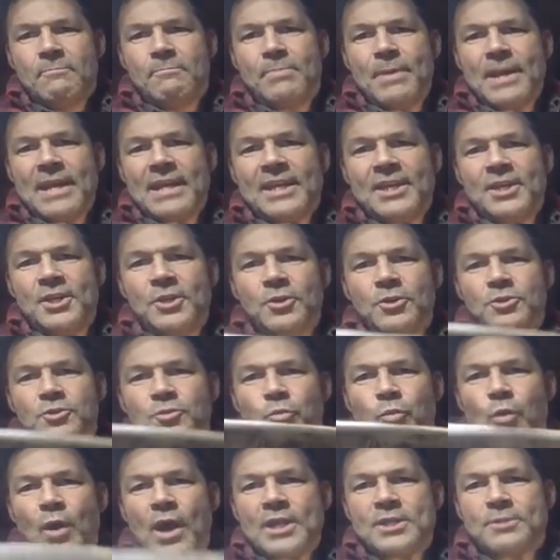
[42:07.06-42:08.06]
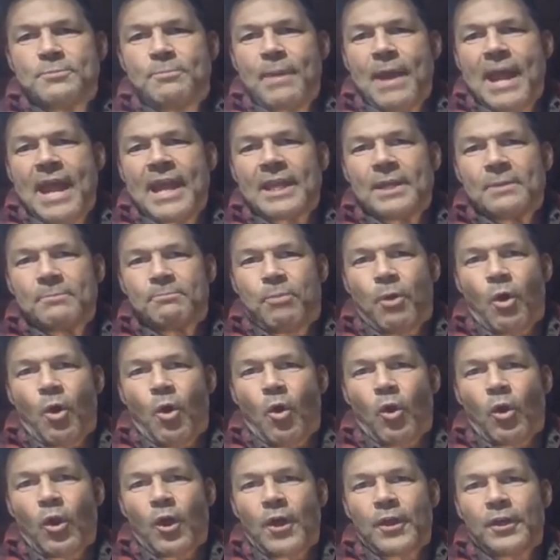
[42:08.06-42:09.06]
Big, huge wedge bang and
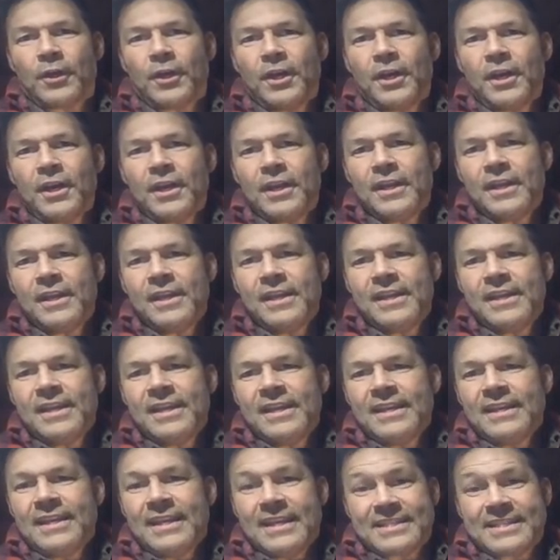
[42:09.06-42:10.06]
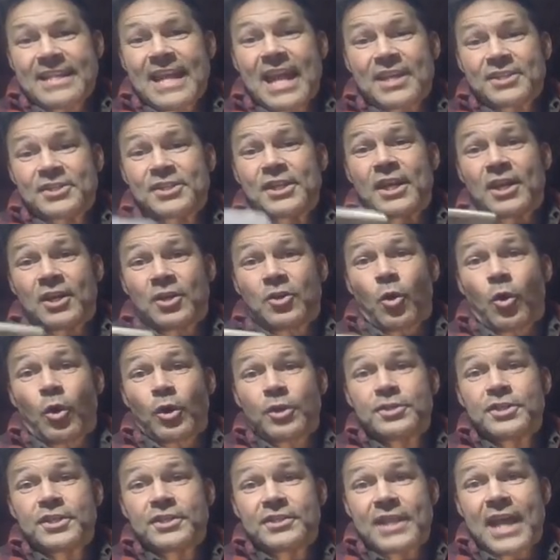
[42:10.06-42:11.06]
pole on her. It's actually a
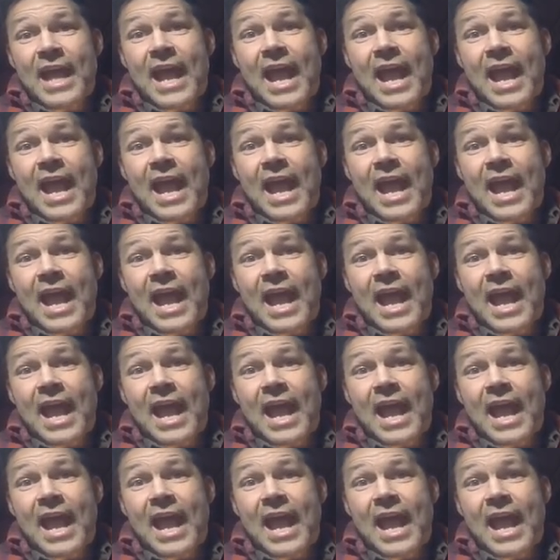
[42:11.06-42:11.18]
gorgeous